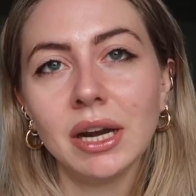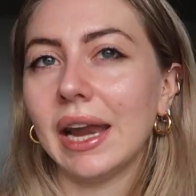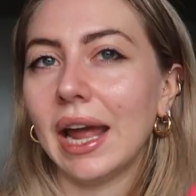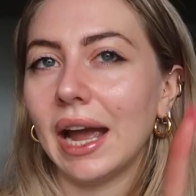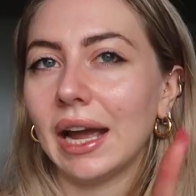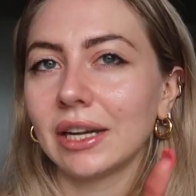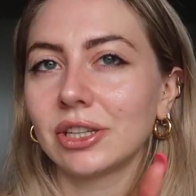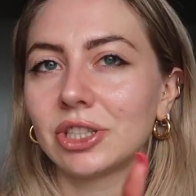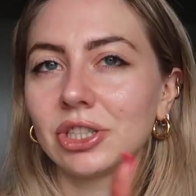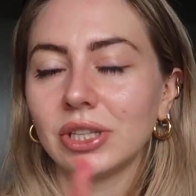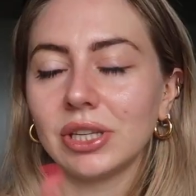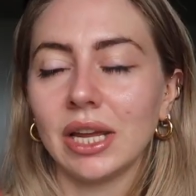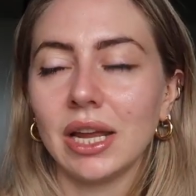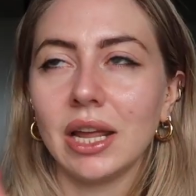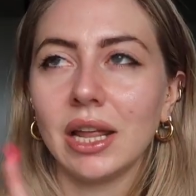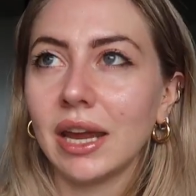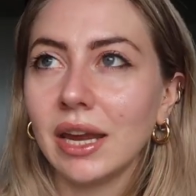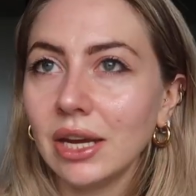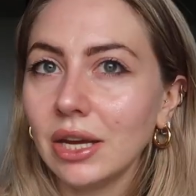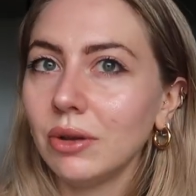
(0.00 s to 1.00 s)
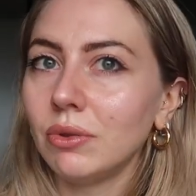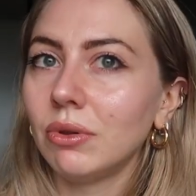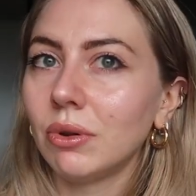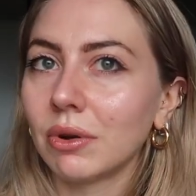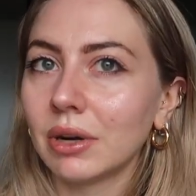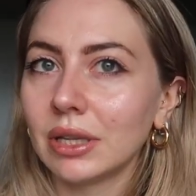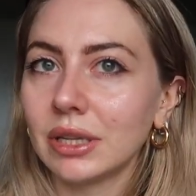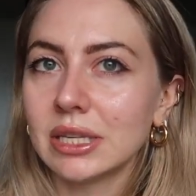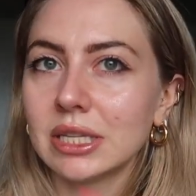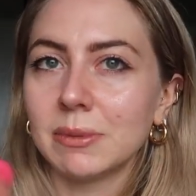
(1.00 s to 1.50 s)
And actually, thank you,
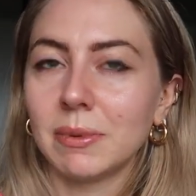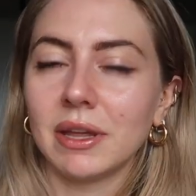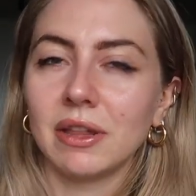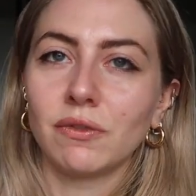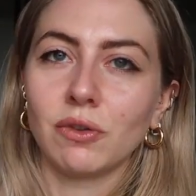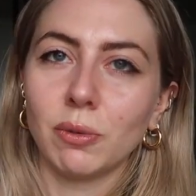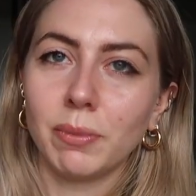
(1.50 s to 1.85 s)
Lauren Elizabeth,